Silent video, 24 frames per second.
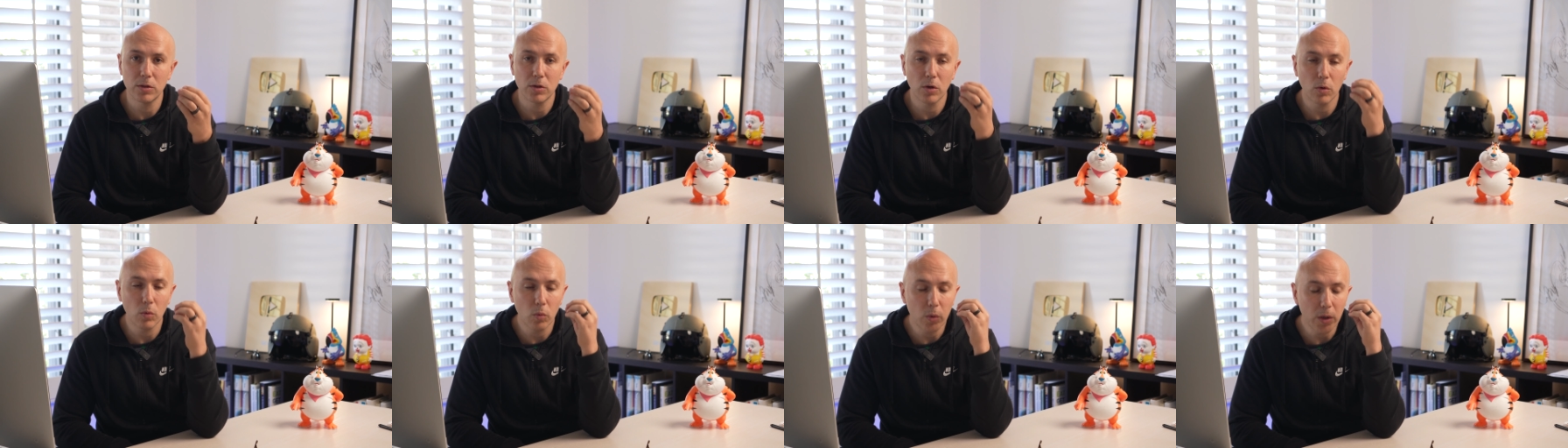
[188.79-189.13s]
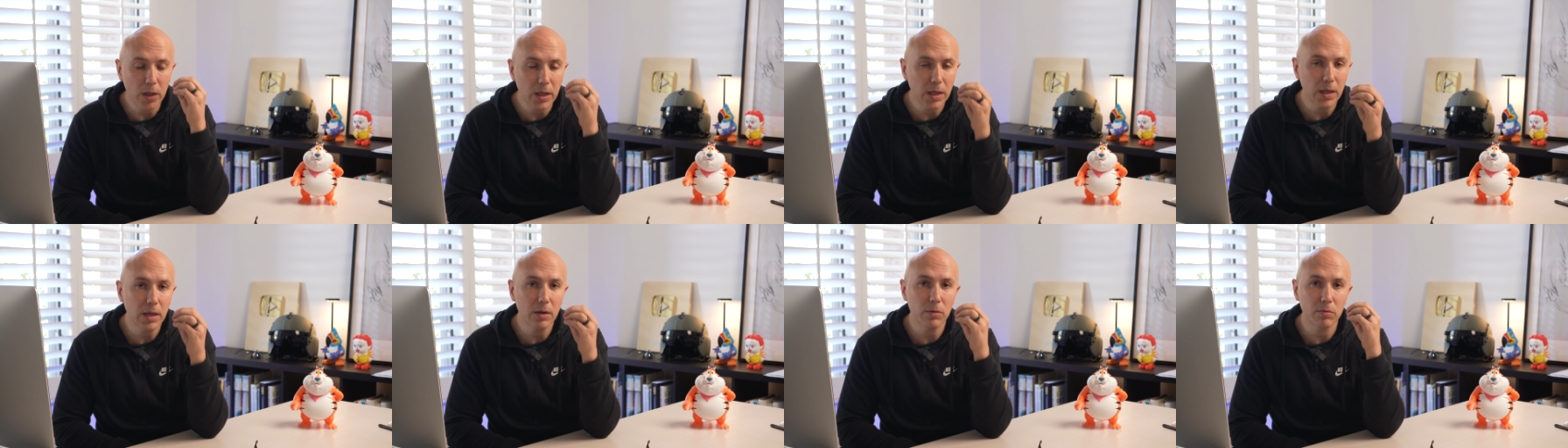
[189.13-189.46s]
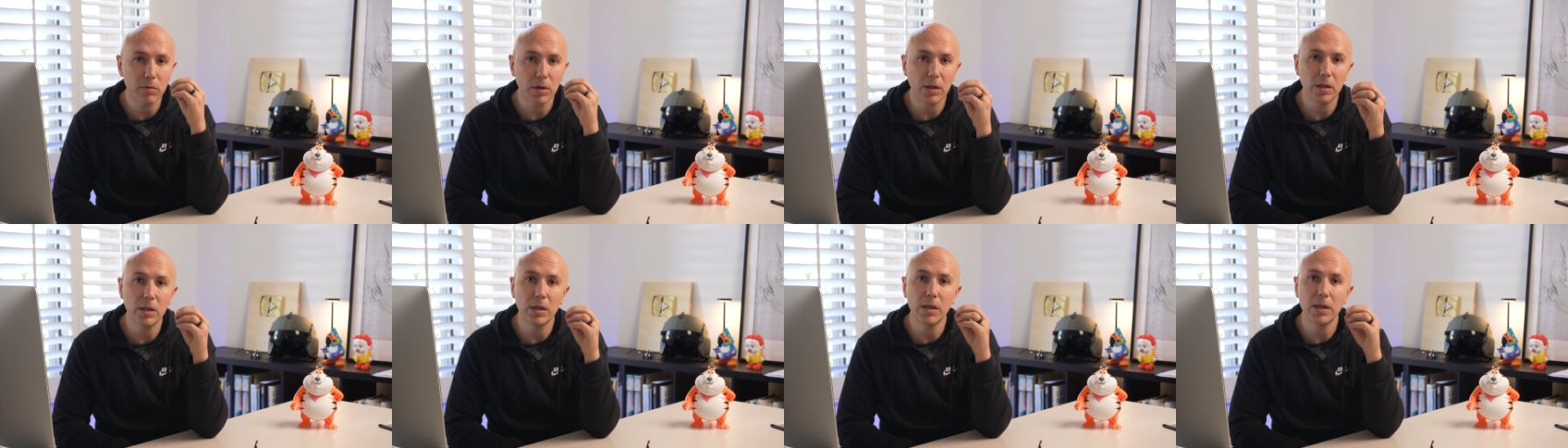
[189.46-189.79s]
So we
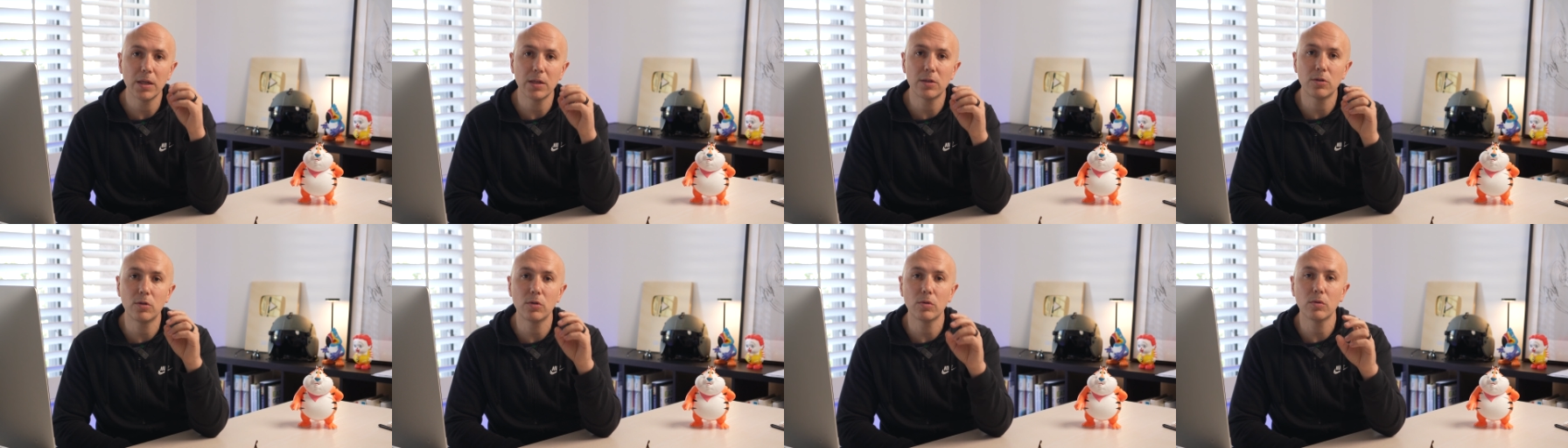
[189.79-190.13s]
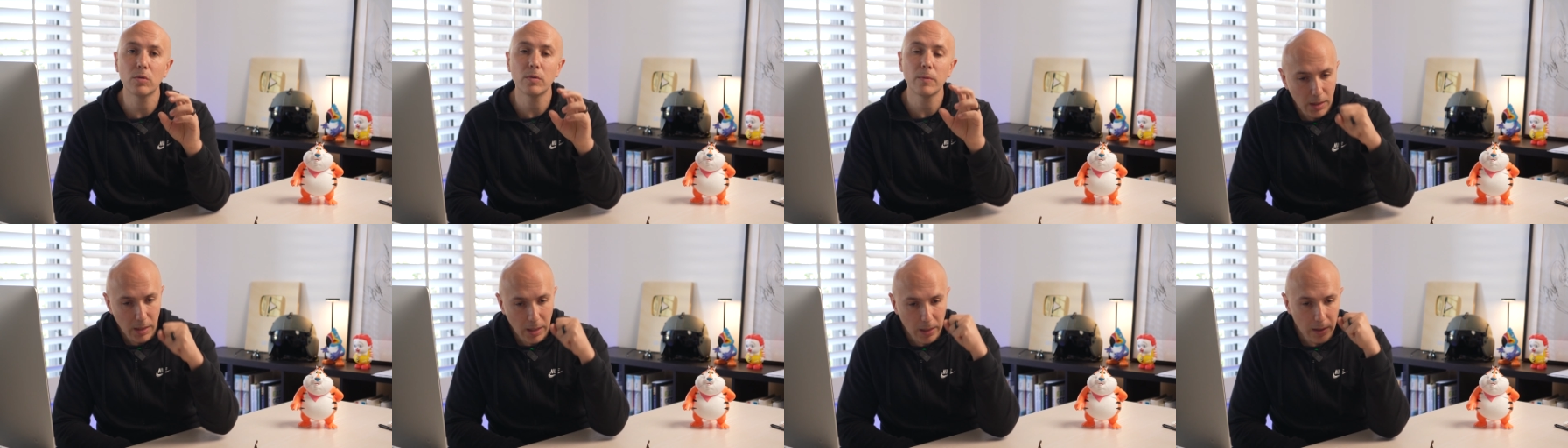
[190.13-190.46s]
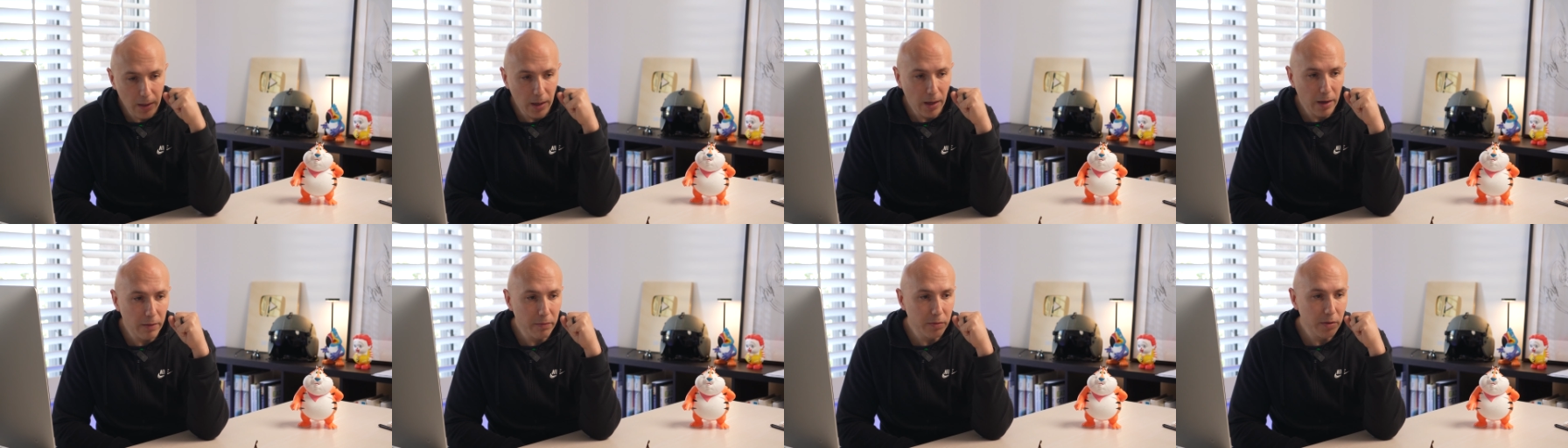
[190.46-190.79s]
really need to get
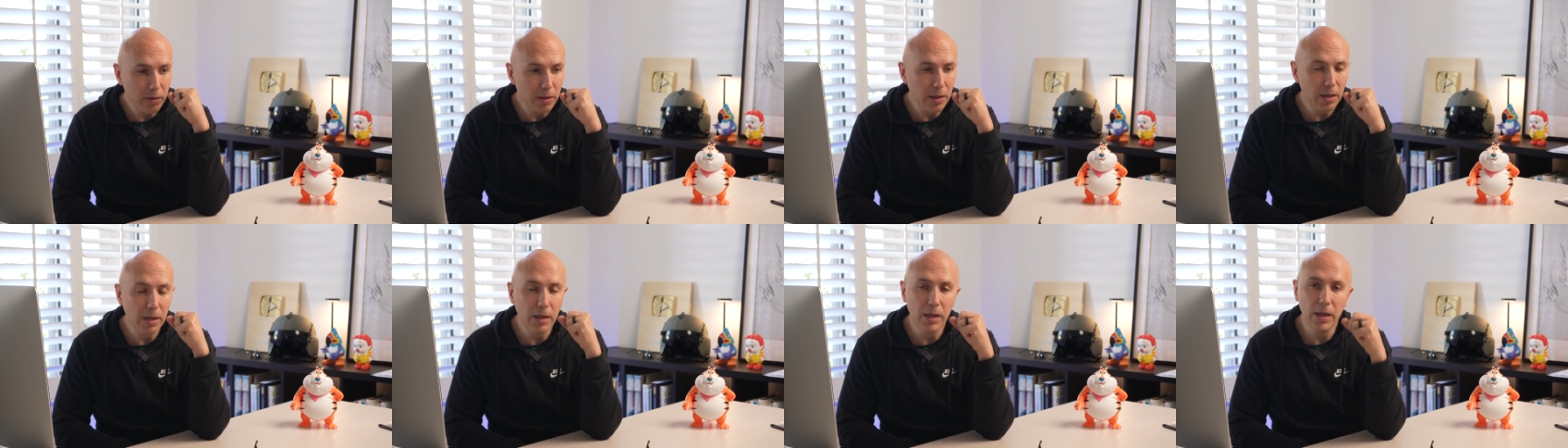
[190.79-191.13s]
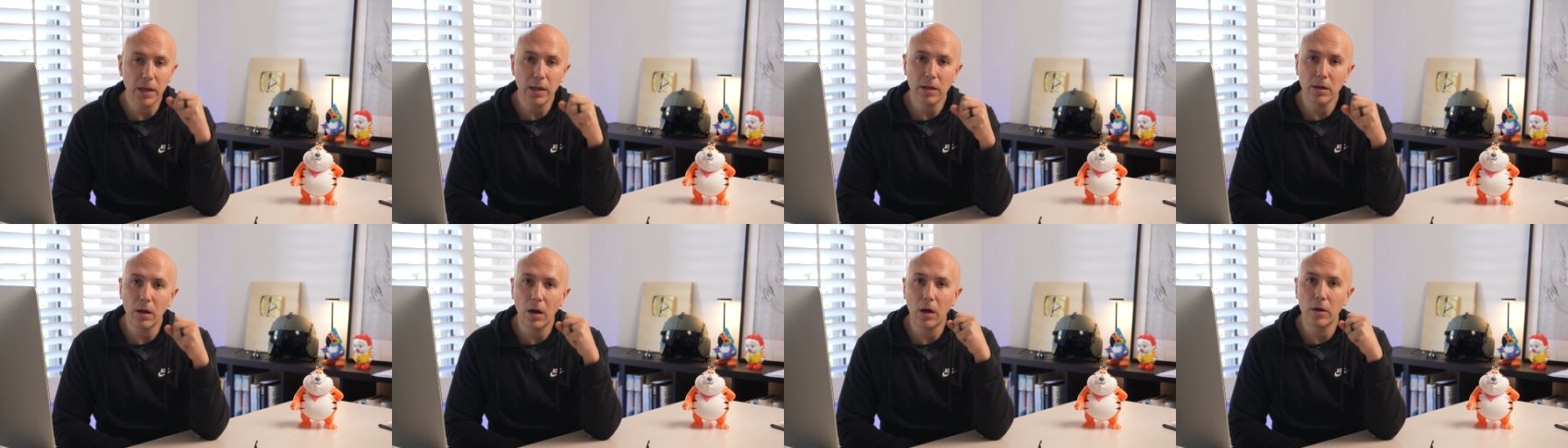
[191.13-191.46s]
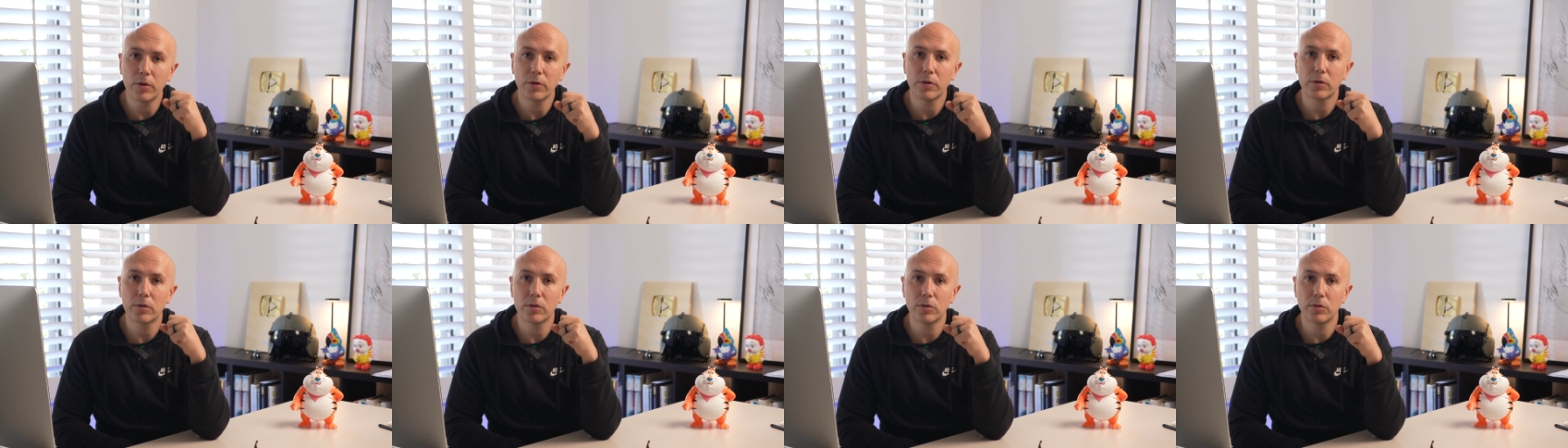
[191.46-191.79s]
everything in
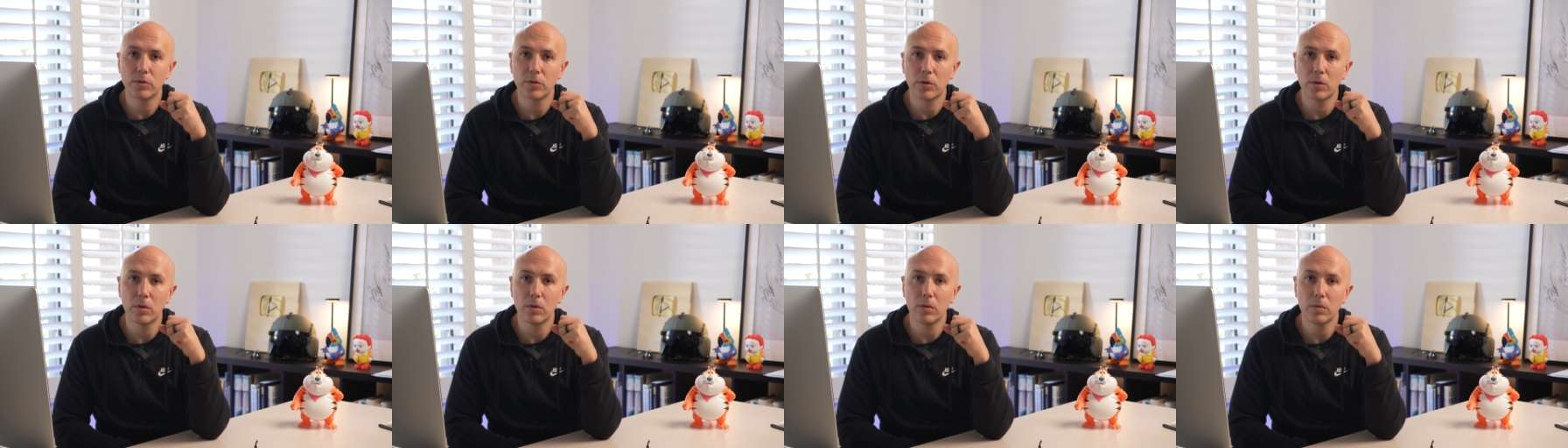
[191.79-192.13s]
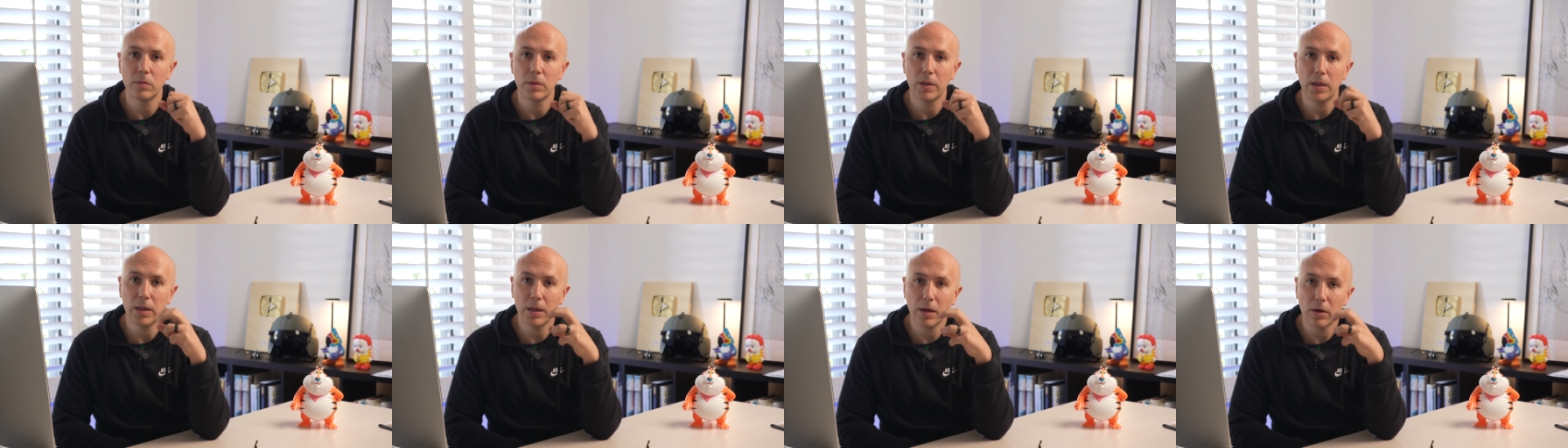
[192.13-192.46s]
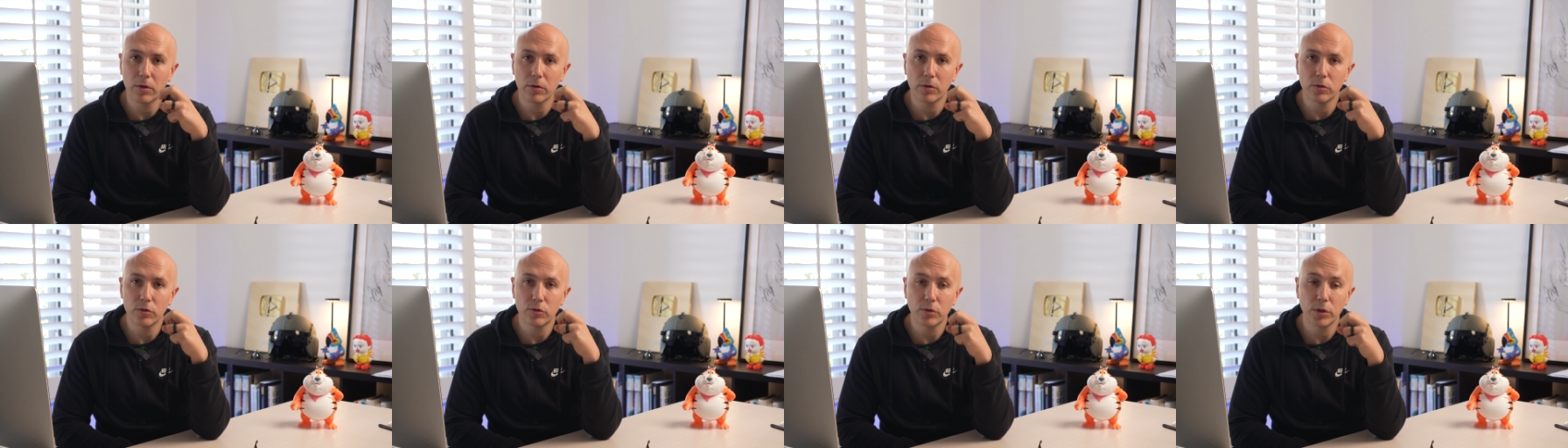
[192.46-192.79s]
under control in
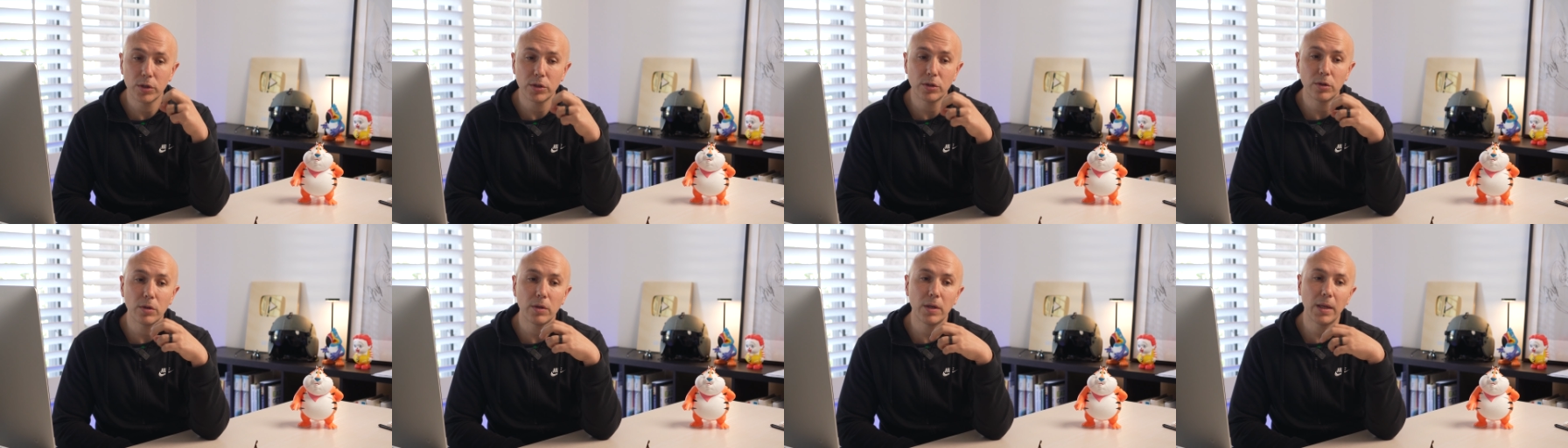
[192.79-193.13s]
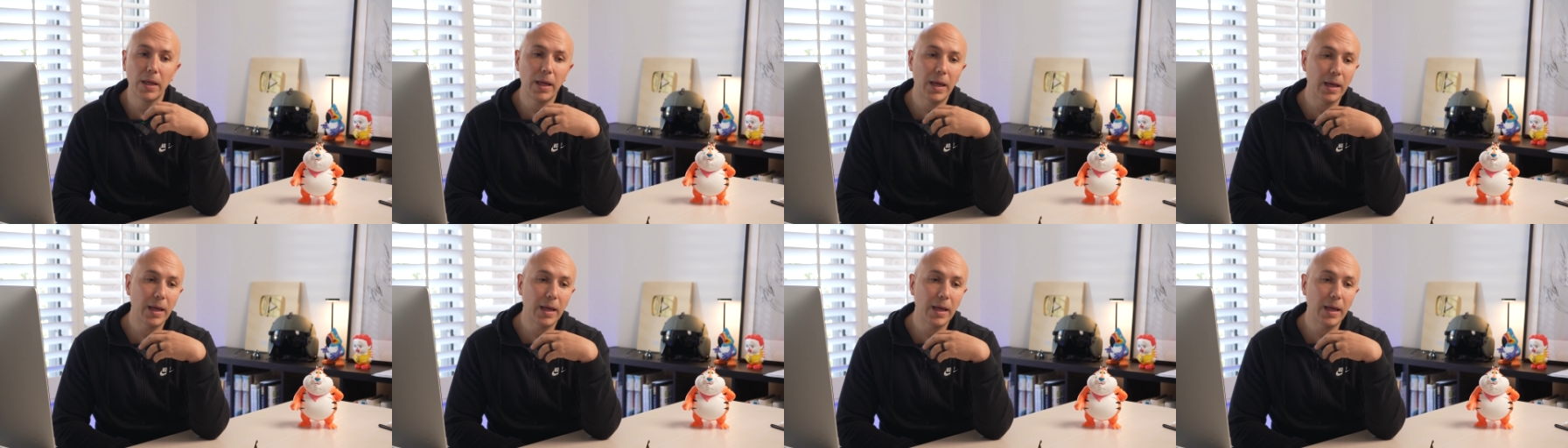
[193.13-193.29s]
our nutrition,